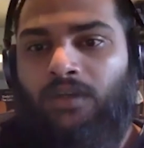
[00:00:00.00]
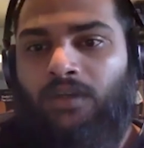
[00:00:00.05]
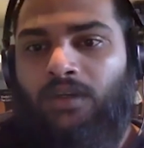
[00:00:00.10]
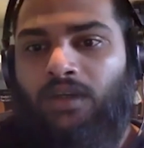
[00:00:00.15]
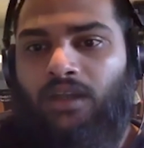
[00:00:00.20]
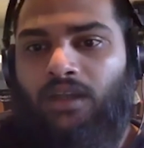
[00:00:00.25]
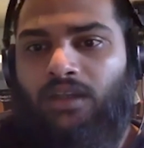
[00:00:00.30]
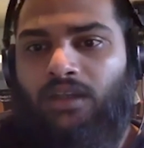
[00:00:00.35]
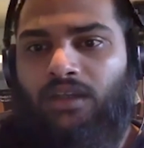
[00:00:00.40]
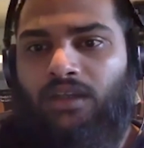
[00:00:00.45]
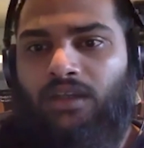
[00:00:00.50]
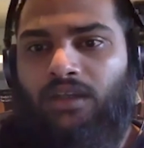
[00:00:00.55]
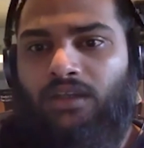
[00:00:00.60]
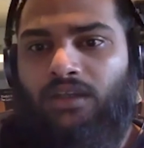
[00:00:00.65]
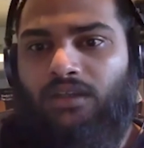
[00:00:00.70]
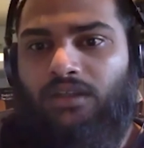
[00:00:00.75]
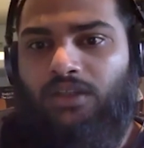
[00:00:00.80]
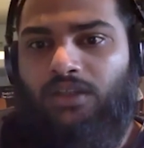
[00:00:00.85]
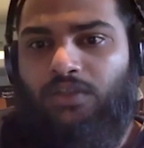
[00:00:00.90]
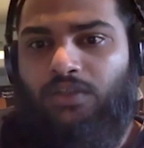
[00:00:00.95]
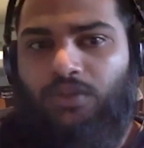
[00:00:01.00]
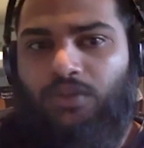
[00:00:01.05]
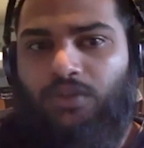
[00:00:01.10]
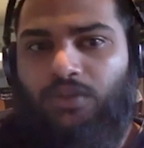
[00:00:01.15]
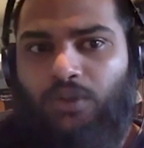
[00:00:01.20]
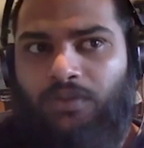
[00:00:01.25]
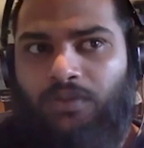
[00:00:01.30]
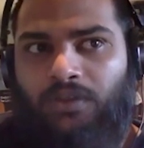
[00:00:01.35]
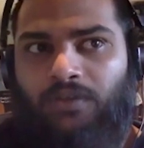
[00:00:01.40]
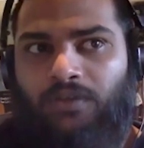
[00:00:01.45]
And I think this was
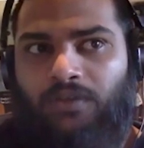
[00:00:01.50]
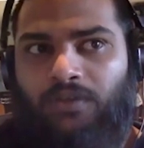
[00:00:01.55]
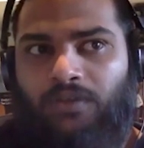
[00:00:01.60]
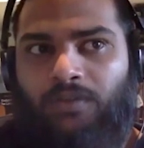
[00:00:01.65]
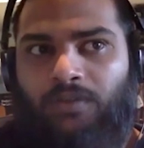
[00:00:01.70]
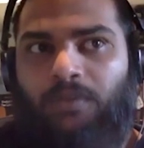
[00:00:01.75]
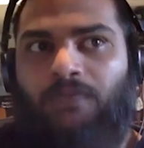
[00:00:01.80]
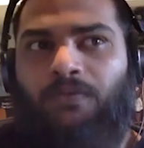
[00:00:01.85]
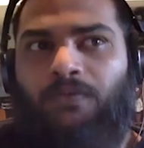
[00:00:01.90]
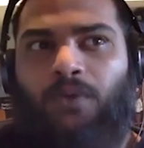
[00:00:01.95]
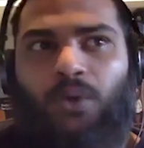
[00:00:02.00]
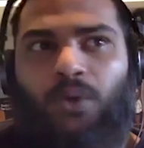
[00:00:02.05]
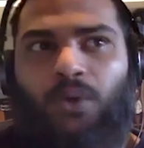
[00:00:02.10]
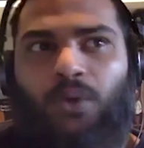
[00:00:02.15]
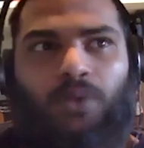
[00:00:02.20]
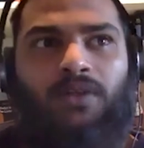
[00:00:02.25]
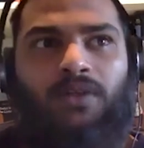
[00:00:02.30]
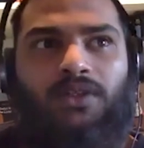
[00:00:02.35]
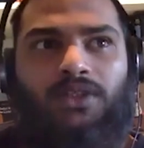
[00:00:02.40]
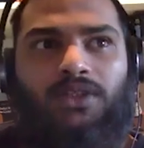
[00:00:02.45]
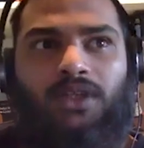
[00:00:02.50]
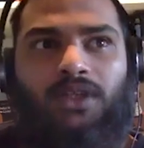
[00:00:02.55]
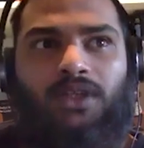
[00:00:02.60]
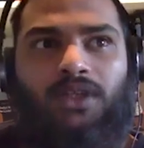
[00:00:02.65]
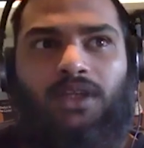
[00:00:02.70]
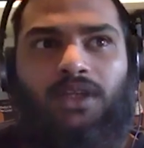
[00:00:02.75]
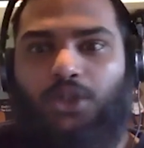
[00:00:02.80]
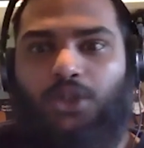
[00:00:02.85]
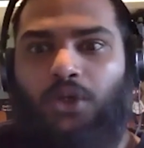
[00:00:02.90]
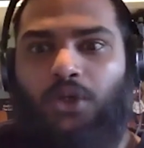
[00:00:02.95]
obviously before, we'll say,
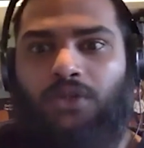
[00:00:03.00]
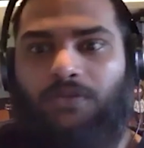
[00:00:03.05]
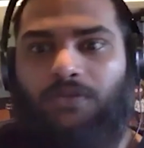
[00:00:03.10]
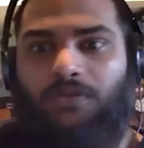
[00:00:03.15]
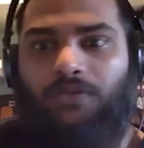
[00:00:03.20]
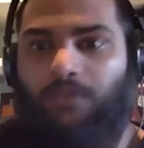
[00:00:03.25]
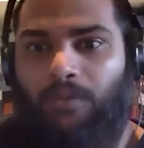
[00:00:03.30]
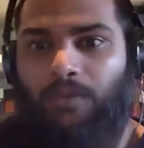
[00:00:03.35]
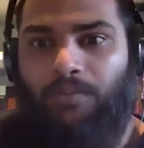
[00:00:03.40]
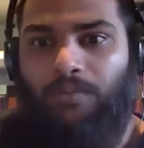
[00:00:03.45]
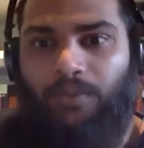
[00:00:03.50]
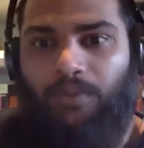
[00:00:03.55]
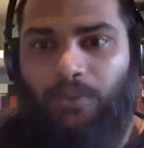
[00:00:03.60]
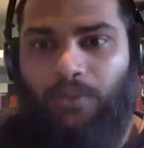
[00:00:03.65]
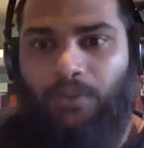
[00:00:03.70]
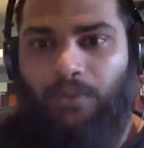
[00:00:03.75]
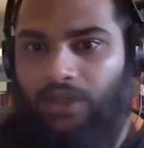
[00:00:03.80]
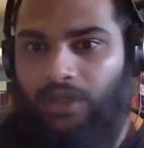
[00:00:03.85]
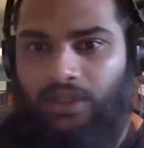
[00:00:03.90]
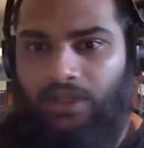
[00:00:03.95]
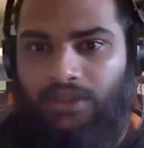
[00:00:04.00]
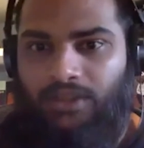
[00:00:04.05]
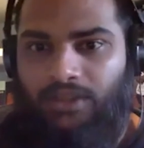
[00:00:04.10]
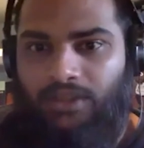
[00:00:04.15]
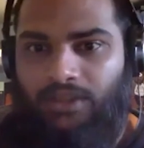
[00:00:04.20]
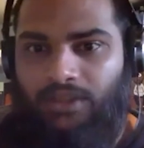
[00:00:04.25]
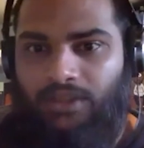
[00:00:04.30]
the George Floyd protests